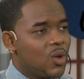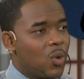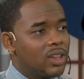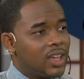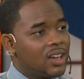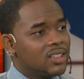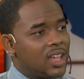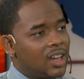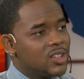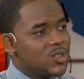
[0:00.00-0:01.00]
Well,
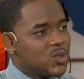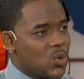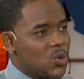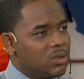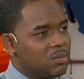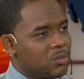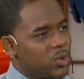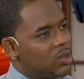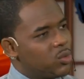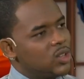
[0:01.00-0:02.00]
that is so.
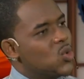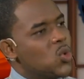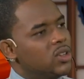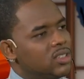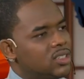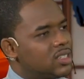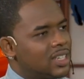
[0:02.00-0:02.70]
We don't